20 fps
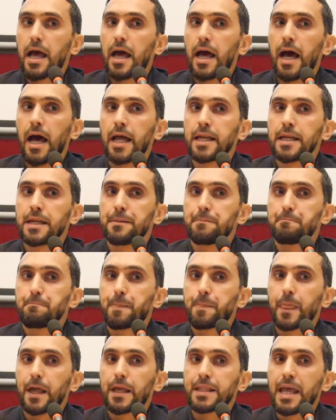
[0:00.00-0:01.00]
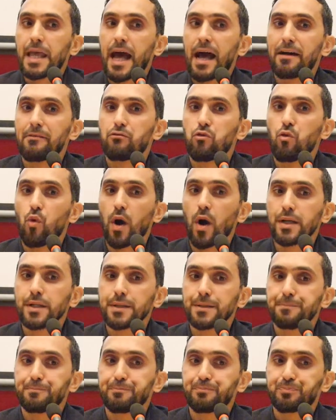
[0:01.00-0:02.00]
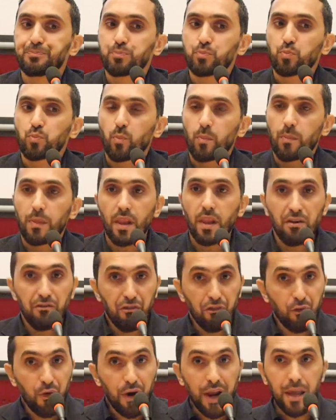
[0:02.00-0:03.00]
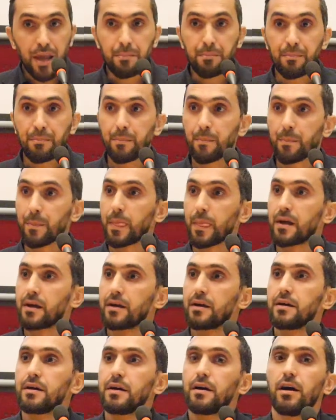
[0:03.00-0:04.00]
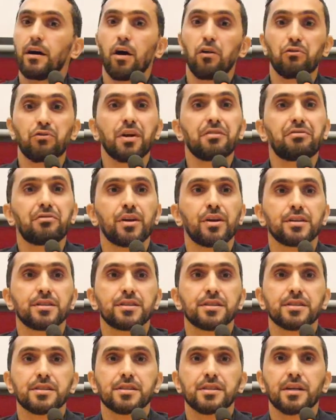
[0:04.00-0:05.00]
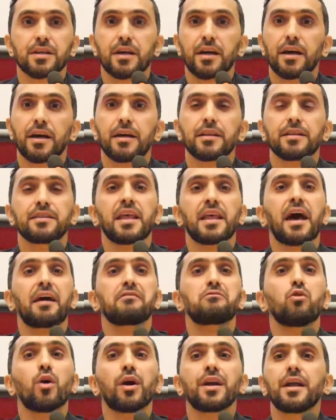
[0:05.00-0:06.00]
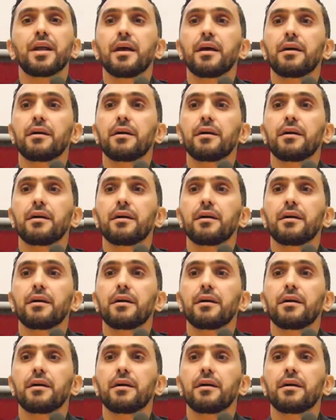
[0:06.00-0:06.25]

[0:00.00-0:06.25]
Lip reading: And they have one frame of reference. They have one